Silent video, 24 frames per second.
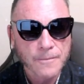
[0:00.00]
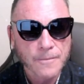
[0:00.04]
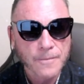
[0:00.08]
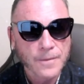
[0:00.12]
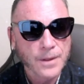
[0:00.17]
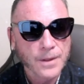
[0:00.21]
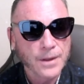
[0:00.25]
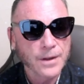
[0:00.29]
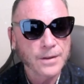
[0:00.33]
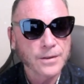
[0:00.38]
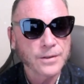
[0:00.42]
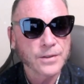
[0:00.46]

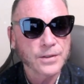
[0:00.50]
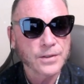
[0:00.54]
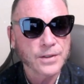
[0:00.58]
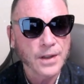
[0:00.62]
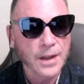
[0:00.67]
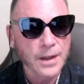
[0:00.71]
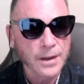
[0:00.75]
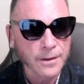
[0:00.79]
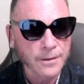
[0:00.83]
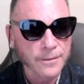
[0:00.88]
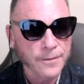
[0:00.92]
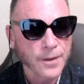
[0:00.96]
That
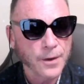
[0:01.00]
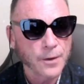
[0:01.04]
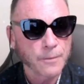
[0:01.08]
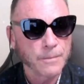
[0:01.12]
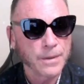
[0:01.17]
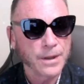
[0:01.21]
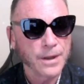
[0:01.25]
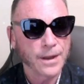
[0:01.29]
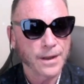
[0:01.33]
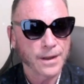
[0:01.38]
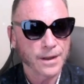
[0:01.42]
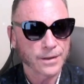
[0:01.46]
instead of there
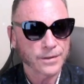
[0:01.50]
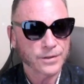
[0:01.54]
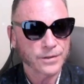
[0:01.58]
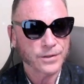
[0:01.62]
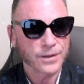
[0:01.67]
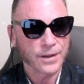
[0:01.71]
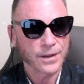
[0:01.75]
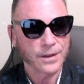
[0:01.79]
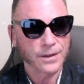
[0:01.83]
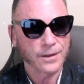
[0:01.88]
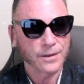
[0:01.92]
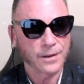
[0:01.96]
being a
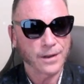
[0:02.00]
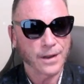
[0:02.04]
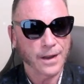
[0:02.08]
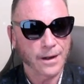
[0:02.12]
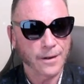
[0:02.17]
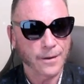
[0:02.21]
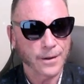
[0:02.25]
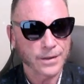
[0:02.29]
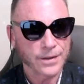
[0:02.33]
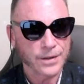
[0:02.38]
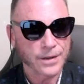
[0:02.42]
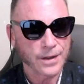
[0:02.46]

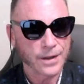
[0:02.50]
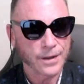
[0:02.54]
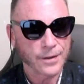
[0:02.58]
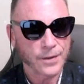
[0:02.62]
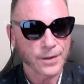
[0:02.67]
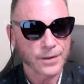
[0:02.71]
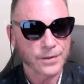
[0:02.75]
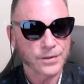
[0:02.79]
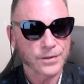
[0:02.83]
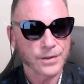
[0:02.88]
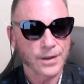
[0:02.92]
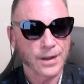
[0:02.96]
singularity at
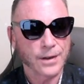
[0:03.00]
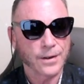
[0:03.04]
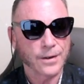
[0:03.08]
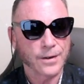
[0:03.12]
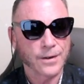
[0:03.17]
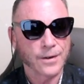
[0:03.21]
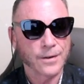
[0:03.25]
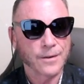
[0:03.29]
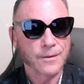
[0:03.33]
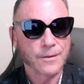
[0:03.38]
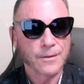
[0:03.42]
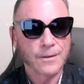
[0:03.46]
the
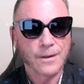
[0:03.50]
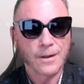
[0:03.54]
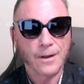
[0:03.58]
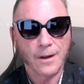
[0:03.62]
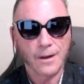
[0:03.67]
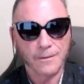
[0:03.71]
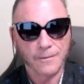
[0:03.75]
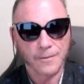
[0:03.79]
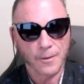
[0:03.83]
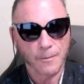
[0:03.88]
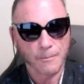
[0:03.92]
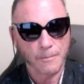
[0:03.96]
center of the